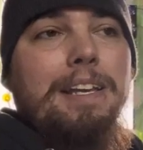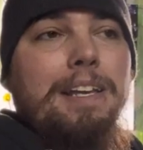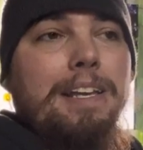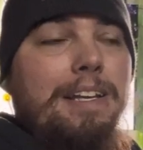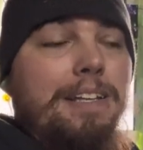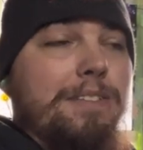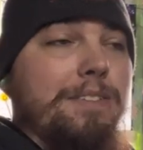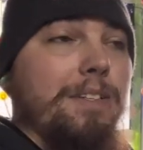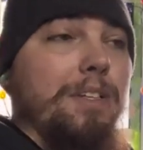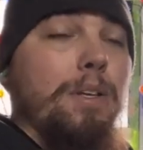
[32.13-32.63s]

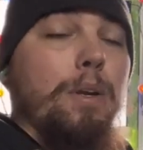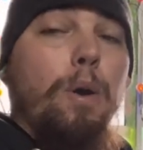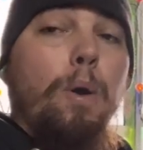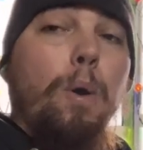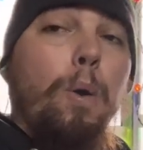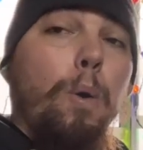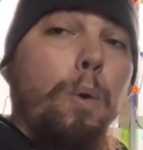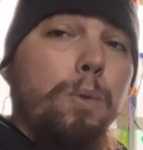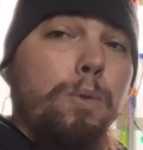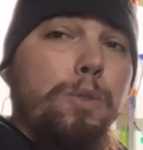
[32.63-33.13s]
It's an
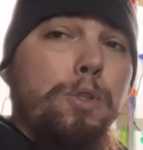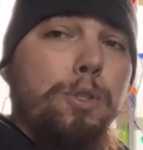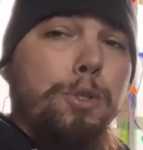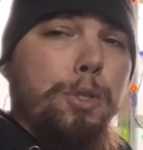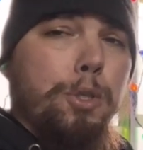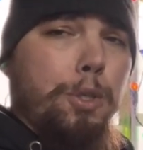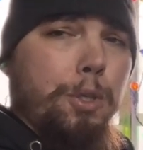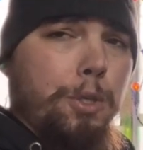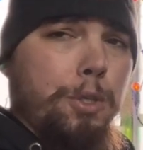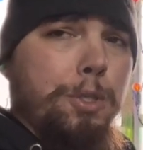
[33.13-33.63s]
old
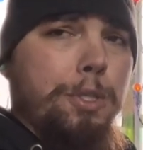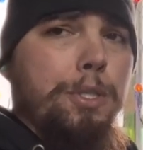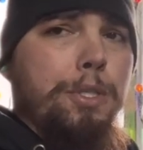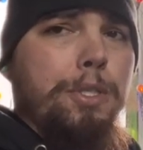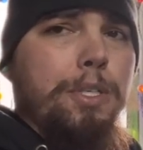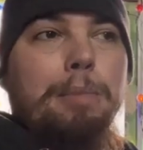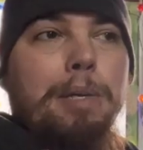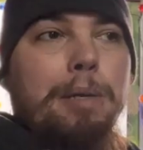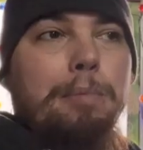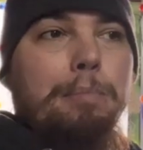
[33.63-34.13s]

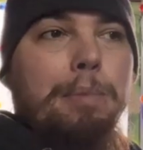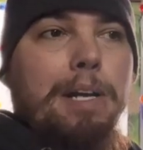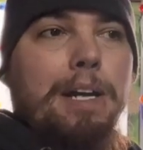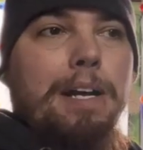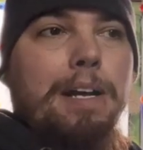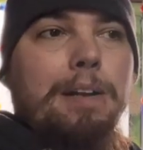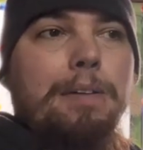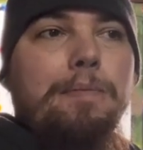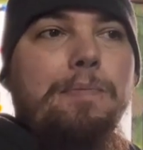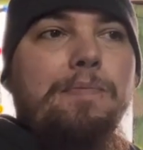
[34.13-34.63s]
church man
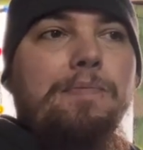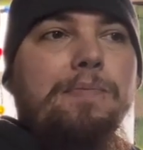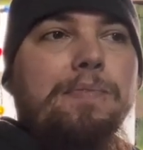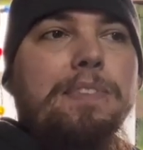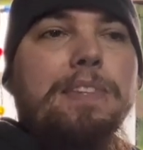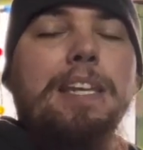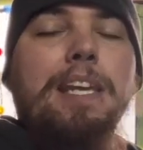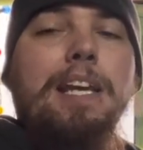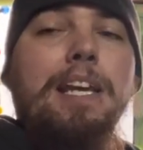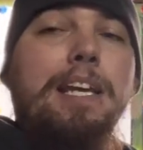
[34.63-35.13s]
bought,
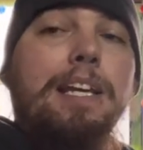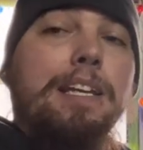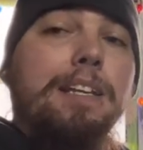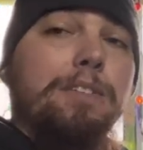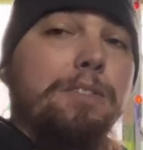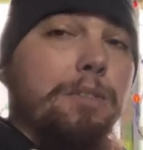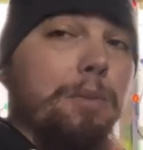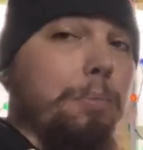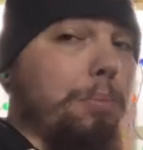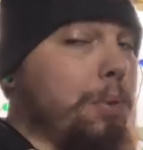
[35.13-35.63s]
and he
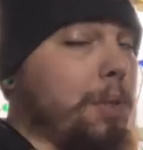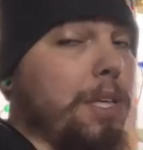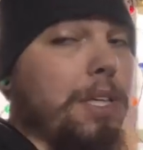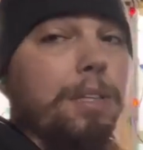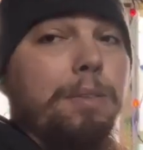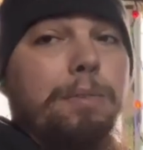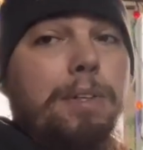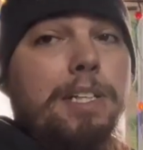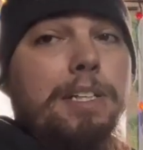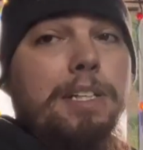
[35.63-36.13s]
has
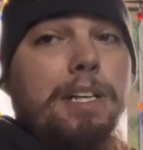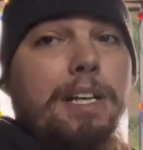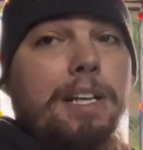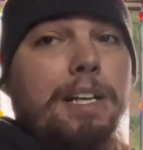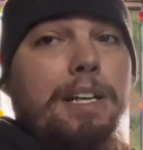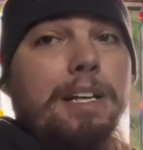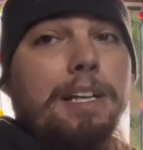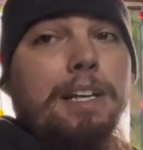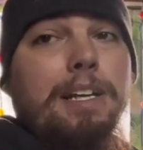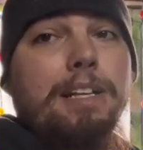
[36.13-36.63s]
completely redone
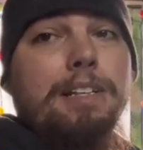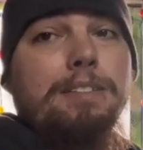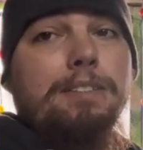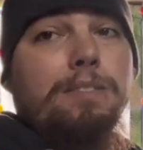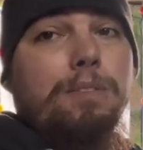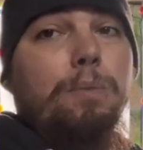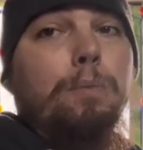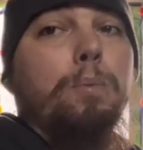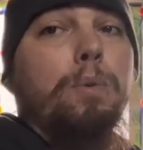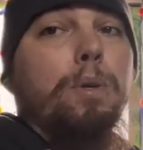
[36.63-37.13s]
it, and it's
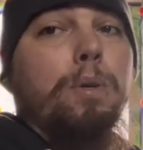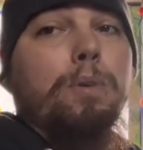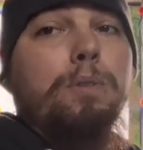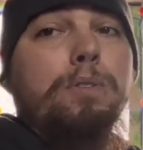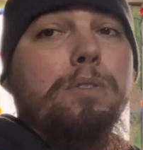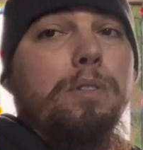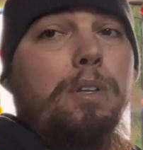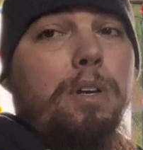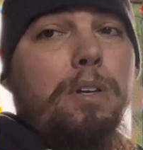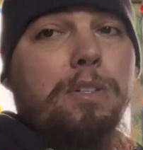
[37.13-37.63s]
the
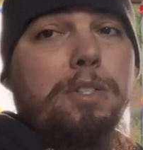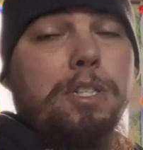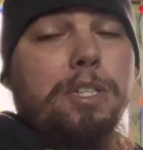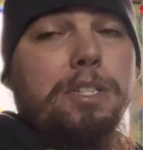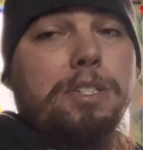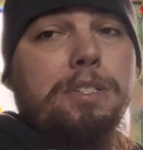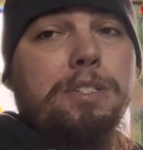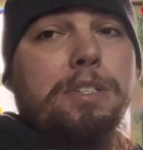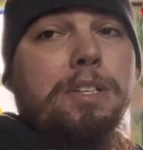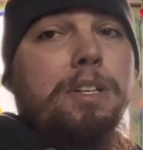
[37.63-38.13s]
world's
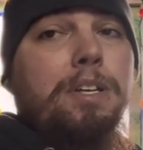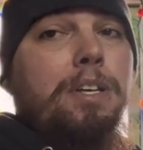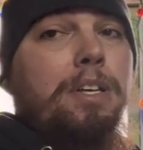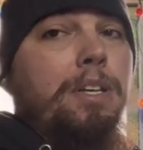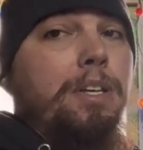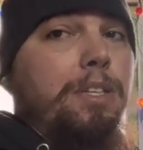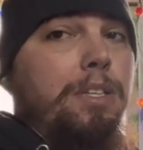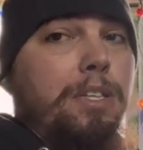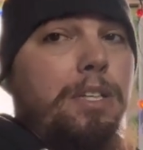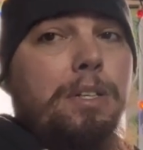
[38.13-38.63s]
largest
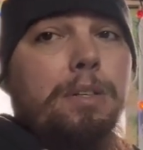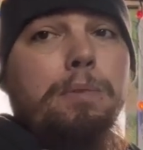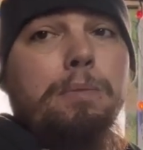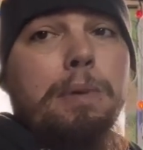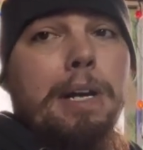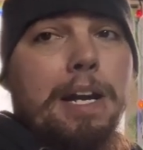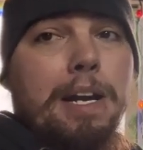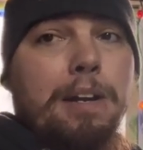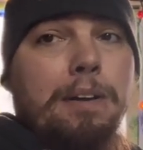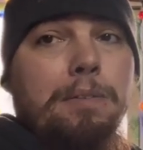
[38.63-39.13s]

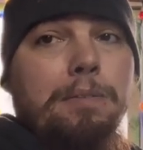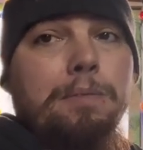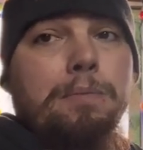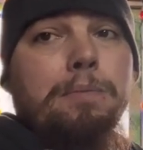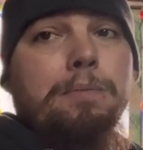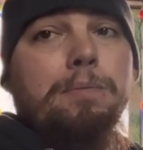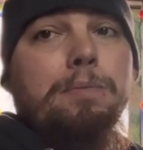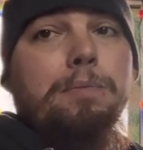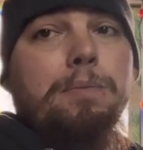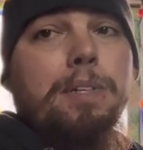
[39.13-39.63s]

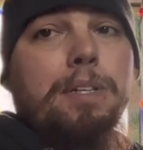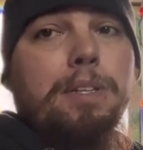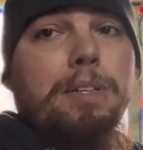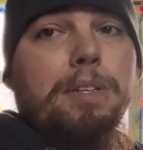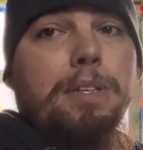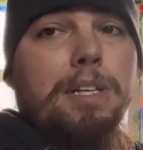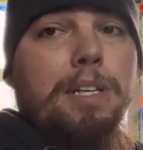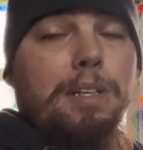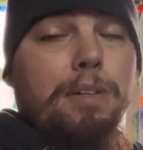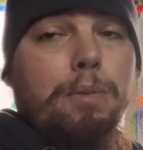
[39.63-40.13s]
year-round
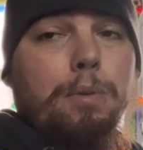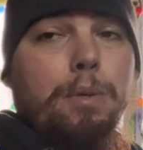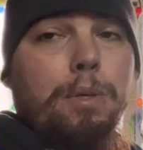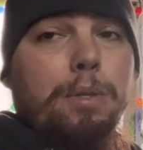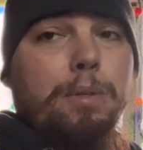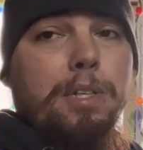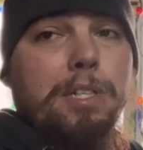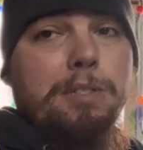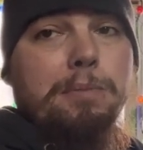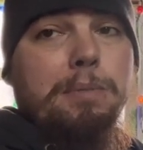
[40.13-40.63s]
indoor
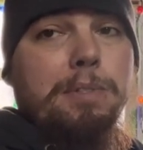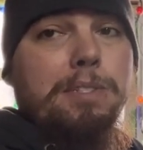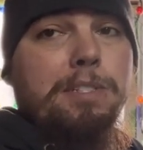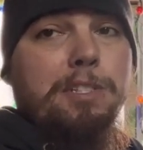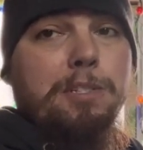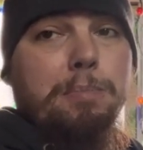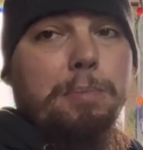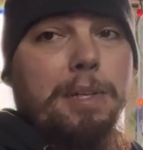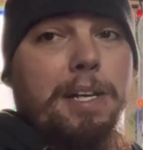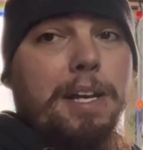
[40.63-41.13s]
Christmas
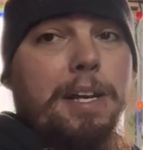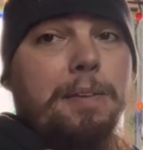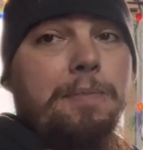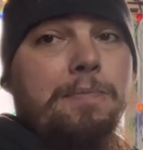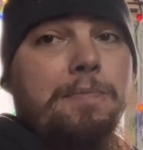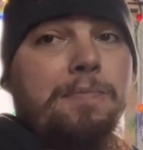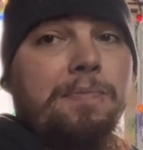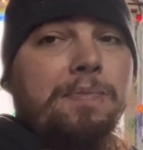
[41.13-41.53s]
display.